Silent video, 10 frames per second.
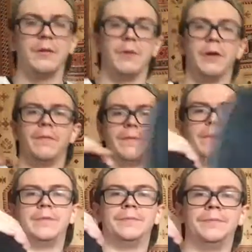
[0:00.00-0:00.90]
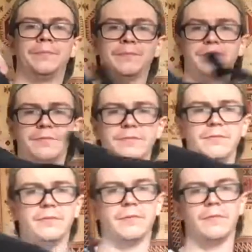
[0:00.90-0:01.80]
Well,
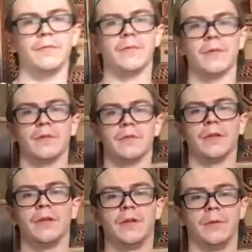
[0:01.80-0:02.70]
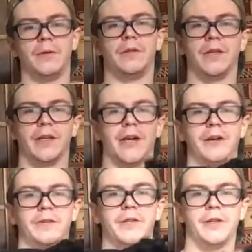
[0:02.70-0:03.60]
what do you think? I
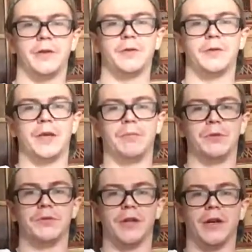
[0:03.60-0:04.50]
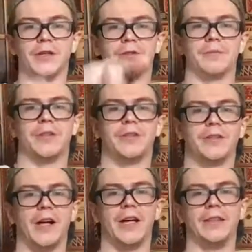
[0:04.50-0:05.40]
don't think it goes with that blue socks. I'm going to
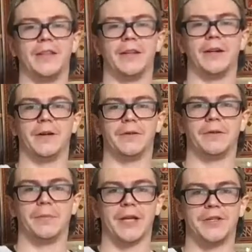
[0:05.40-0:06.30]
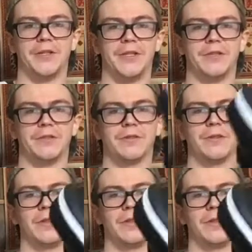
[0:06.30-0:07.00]
just hide that there, the black jeans.